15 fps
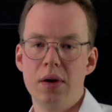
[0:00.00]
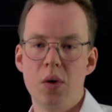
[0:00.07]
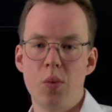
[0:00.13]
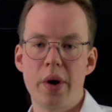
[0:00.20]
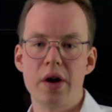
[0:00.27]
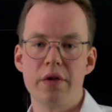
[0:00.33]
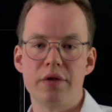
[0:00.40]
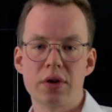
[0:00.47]

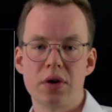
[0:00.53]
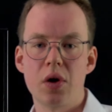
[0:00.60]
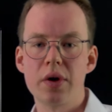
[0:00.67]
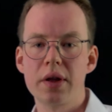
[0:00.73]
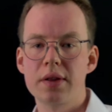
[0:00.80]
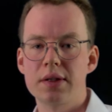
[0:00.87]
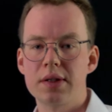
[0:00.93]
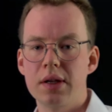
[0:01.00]
way of
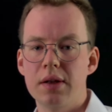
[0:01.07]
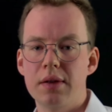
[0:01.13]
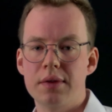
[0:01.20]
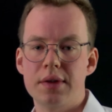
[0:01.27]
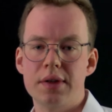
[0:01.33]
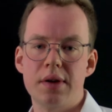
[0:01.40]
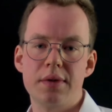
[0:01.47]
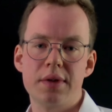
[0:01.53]
encoding
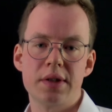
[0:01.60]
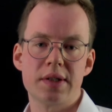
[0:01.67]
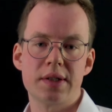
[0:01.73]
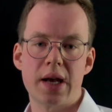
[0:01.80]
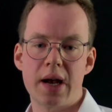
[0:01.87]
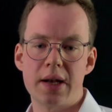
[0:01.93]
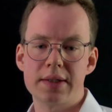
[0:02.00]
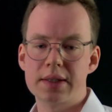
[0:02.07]
this
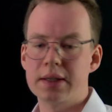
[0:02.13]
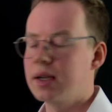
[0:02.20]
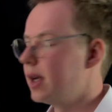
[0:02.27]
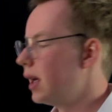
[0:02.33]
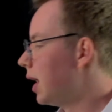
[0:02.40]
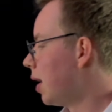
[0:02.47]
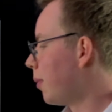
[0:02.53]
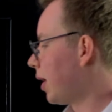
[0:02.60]
task.
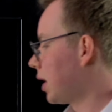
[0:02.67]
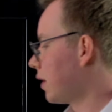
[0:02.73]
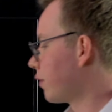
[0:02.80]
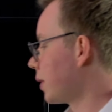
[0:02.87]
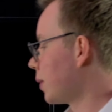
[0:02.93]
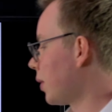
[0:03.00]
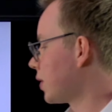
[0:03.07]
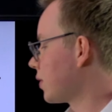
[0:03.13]
But if
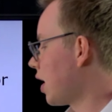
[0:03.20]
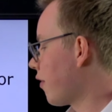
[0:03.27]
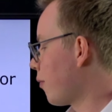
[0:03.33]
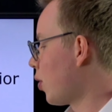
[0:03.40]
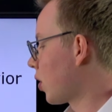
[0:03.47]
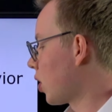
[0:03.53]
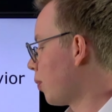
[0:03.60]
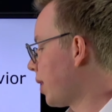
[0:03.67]
we want to have
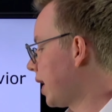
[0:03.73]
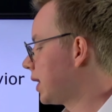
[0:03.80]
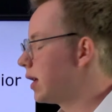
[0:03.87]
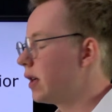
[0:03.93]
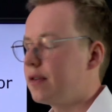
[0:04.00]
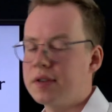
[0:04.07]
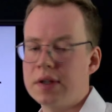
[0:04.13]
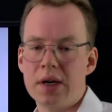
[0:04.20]
more
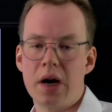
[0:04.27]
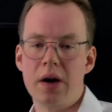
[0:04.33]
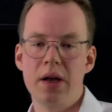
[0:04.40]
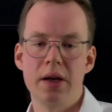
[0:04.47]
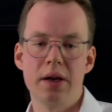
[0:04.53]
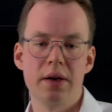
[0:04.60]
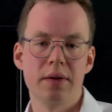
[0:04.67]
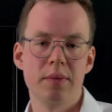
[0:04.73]
competitive
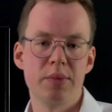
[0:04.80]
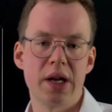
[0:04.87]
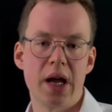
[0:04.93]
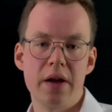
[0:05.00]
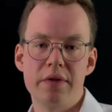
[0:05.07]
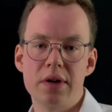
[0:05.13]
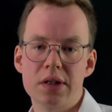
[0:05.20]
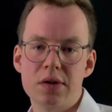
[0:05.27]

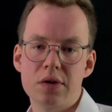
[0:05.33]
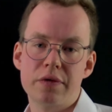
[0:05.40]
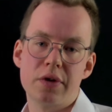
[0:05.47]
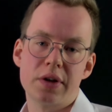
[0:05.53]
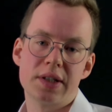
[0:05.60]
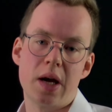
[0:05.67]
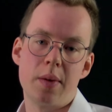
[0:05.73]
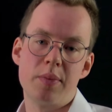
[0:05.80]
behavior, so for
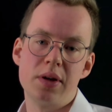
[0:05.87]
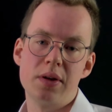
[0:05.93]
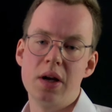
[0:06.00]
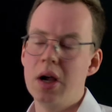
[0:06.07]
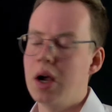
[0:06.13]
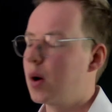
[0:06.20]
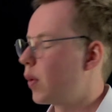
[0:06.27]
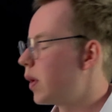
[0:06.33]
example,
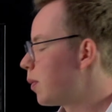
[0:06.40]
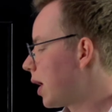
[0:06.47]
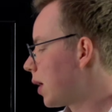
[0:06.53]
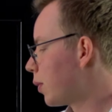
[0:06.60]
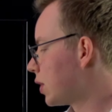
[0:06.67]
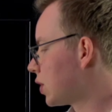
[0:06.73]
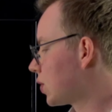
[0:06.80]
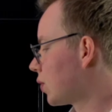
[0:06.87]
we may
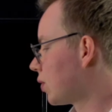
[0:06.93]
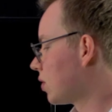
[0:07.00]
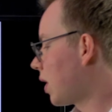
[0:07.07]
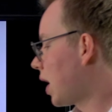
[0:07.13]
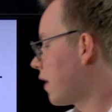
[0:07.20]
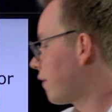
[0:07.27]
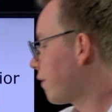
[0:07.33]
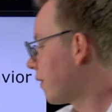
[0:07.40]
wish to
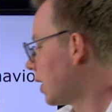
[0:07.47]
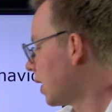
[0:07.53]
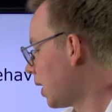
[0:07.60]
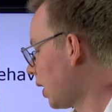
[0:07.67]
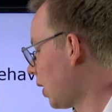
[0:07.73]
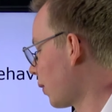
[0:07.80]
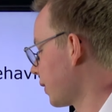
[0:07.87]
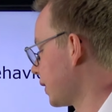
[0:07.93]
drive
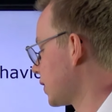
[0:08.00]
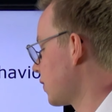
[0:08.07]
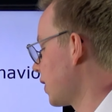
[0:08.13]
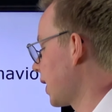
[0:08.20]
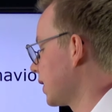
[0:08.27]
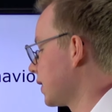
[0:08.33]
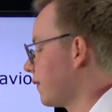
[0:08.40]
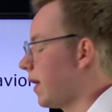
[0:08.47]
along this
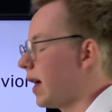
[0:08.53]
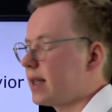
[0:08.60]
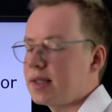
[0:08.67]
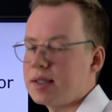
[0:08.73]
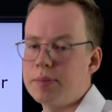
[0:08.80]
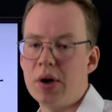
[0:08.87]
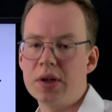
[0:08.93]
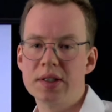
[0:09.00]
track as fast
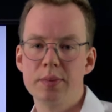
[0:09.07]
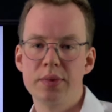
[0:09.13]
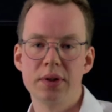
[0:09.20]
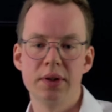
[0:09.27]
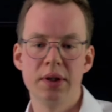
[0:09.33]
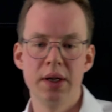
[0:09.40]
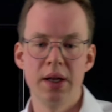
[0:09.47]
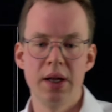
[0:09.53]
as
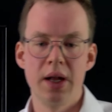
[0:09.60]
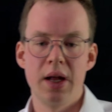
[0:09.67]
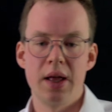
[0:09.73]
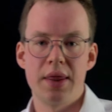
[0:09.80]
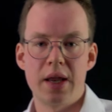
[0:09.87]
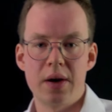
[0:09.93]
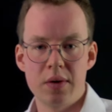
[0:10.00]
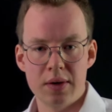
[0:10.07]
possible,
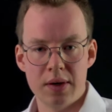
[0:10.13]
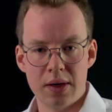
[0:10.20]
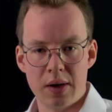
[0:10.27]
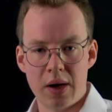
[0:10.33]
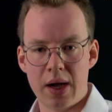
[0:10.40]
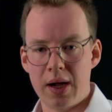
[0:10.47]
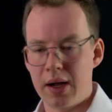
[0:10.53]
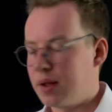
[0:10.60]
then
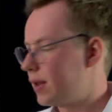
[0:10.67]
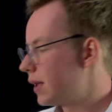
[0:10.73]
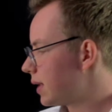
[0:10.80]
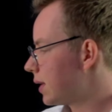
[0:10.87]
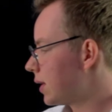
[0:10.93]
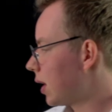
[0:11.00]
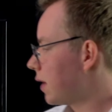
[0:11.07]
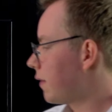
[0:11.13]
this is
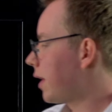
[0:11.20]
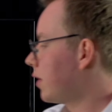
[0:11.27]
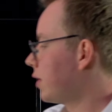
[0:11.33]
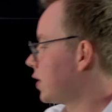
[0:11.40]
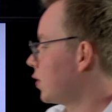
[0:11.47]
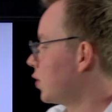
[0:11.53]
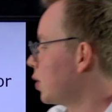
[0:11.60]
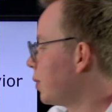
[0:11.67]
not a very
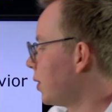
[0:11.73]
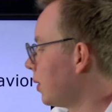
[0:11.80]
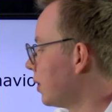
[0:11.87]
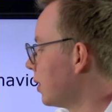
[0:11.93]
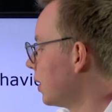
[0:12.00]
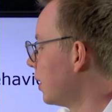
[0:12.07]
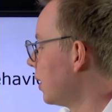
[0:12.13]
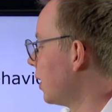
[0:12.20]

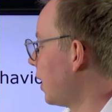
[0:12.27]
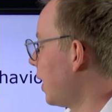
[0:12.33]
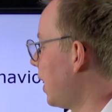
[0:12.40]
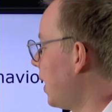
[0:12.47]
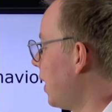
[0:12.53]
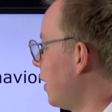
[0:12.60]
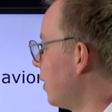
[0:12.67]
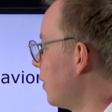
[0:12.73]
suitable
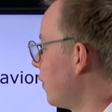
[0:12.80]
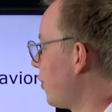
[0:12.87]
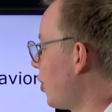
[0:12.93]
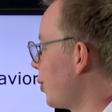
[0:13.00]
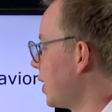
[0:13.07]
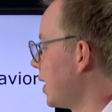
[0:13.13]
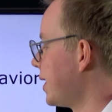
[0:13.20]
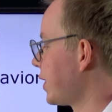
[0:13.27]

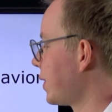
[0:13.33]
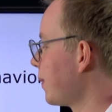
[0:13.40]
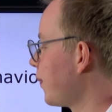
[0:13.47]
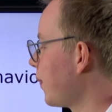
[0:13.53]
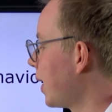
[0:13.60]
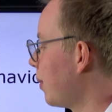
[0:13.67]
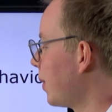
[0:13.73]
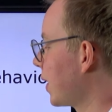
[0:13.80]
formulation,
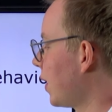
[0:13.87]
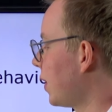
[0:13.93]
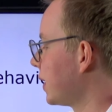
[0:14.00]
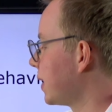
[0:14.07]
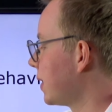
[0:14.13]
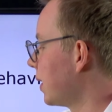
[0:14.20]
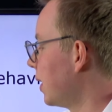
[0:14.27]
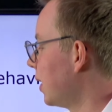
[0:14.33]

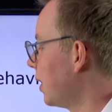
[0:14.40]
because